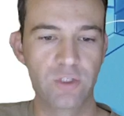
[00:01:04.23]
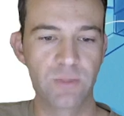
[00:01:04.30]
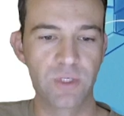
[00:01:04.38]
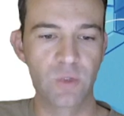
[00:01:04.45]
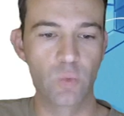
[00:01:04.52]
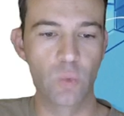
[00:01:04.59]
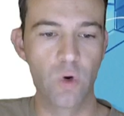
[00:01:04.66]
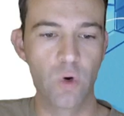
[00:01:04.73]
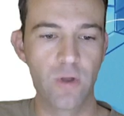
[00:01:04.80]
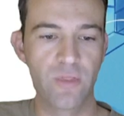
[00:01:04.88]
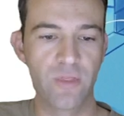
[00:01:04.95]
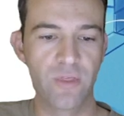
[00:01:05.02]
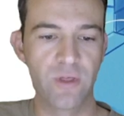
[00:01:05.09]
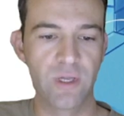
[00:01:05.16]
mean one
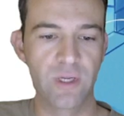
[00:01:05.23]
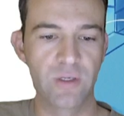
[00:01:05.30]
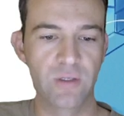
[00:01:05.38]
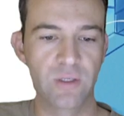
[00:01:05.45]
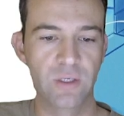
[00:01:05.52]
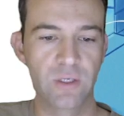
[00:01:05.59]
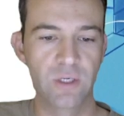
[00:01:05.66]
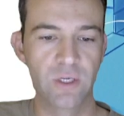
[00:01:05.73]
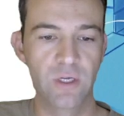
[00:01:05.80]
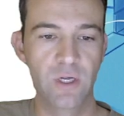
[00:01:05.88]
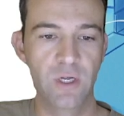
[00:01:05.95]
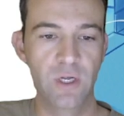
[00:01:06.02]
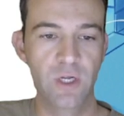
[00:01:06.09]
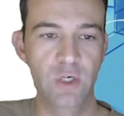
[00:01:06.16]
thing.
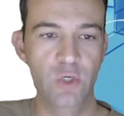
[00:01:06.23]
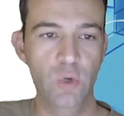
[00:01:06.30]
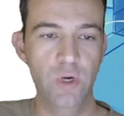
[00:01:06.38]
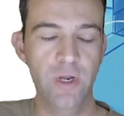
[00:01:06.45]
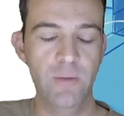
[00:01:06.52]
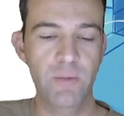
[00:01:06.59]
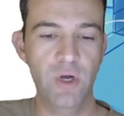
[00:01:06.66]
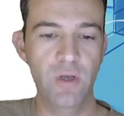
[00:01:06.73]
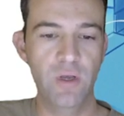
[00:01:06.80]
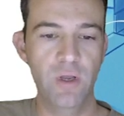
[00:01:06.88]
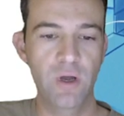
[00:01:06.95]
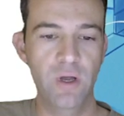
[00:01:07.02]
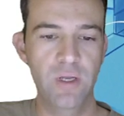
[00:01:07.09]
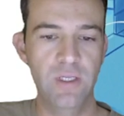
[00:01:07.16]
Grandma
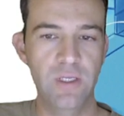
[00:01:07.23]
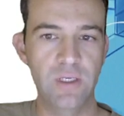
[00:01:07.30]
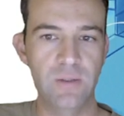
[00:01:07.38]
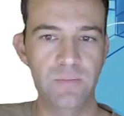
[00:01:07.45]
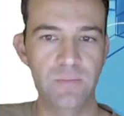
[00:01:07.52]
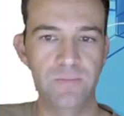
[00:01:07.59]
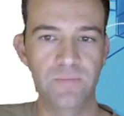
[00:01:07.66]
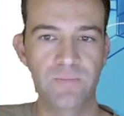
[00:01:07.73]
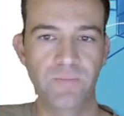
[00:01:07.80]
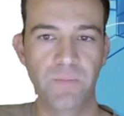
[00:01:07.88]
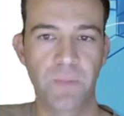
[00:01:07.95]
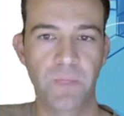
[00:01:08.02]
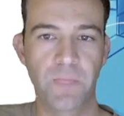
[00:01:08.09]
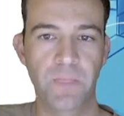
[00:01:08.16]
Nani!
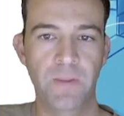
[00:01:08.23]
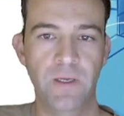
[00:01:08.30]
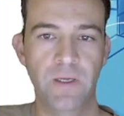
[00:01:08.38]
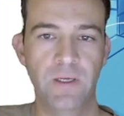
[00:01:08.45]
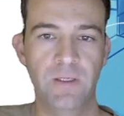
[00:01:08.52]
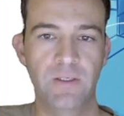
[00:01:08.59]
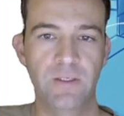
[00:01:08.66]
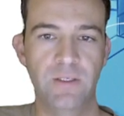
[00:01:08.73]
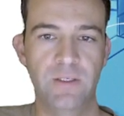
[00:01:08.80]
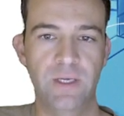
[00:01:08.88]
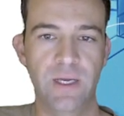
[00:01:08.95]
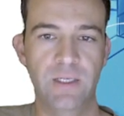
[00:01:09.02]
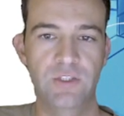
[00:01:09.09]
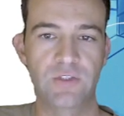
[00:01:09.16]

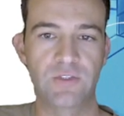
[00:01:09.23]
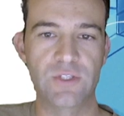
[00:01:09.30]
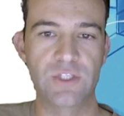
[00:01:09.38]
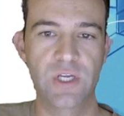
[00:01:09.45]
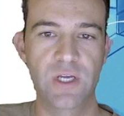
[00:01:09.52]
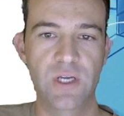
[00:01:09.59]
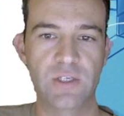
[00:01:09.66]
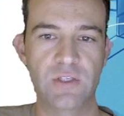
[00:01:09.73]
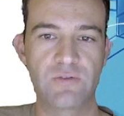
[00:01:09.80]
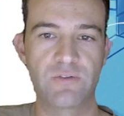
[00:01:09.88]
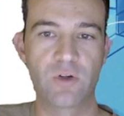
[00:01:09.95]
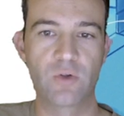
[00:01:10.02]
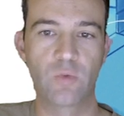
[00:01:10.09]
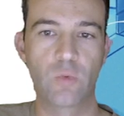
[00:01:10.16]
Dash's chest
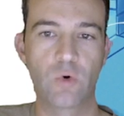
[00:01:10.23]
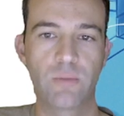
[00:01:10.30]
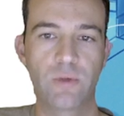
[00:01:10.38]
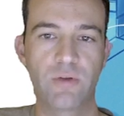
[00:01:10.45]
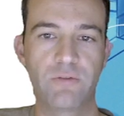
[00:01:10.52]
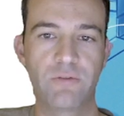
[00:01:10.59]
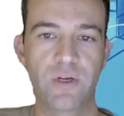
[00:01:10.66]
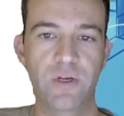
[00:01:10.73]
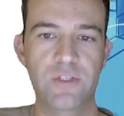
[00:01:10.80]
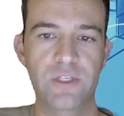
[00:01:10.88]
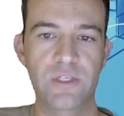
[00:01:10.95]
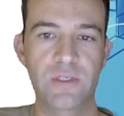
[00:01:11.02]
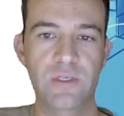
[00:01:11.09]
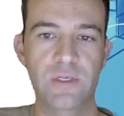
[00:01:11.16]
felt warm and
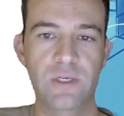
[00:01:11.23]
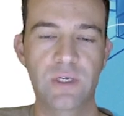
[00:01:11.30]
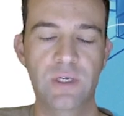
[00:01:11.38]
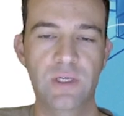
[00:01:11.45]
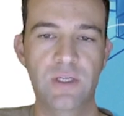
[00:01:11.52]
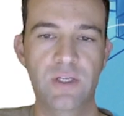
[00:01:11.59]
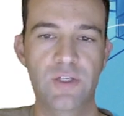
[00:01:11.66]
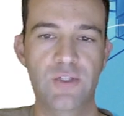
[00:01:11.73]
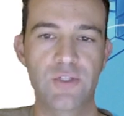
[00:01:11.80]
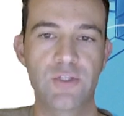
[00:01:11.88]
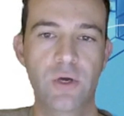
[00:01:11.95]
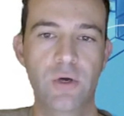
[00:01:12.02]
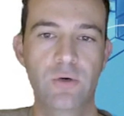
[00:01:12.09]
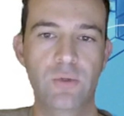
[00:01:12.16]
fuzzy. His
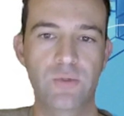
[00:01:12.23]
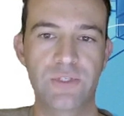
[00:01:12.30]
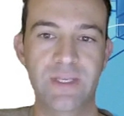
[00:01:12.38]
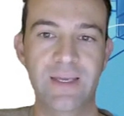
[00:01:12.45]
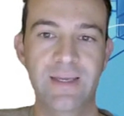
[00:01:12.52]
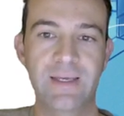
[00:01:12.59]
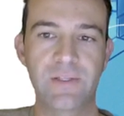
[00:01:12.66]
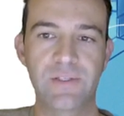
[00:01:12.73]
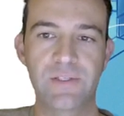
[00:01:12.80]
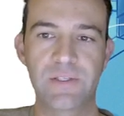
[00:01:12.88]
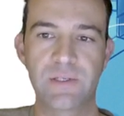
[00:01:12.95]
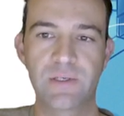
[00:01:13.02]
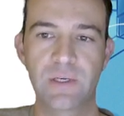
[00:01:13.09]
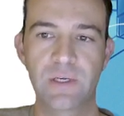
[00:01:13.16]
toes
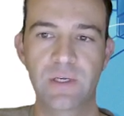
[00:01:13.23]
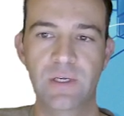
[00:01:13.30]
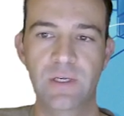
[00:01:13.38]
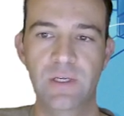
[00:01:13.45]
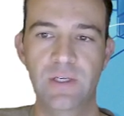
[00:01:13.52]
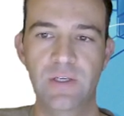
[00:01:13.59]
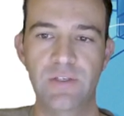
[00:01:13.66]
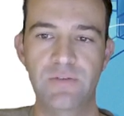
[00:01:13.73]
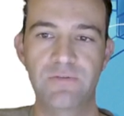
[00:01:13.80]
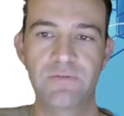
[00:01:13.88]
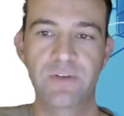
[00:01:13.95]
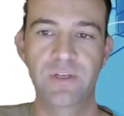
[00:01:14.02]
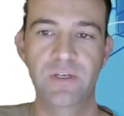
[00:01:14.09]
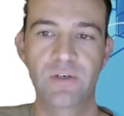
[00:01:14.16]
danced. His
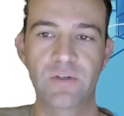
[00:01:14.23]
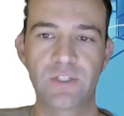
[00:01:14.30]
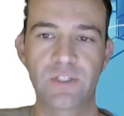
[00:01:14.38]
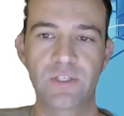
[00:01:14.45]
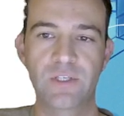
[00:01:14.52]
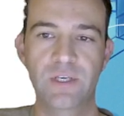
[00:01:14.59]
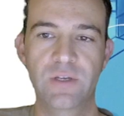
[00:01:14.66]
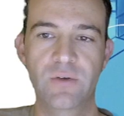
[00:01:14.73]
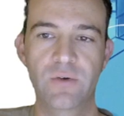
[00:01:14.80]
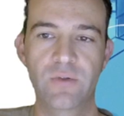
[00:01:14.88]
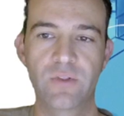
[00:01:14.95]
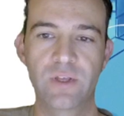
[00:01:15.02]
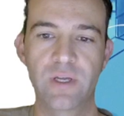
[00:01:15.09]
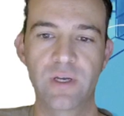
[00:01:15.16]
fingers tickled
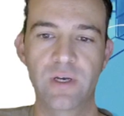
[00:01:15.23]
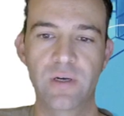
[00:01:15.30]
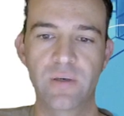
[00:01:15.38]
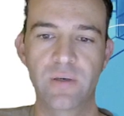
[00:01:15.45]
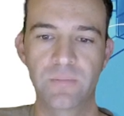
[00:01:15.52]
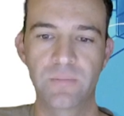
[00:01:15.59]
the air.